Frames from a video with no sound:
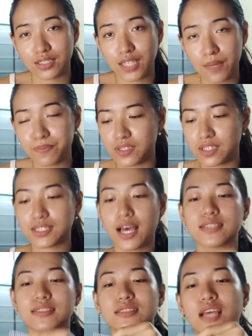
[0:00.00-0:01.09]
tape, this
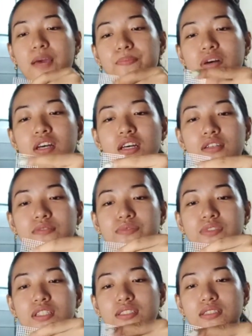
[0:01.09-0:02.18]
has a tape.
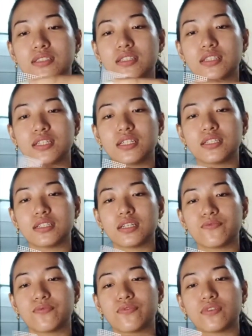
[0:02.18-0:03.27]
The
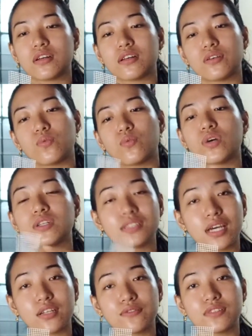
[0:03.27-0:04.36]
one
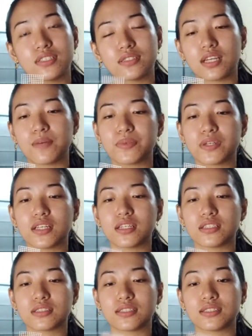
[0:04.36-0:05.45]
side of this tape
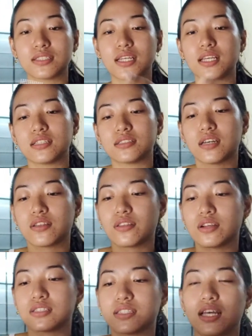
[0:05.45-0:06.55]
is sticky and the other
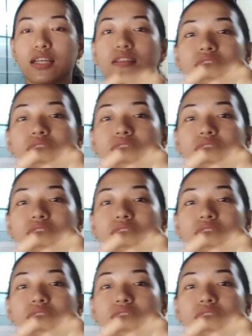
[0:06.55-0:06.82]
is like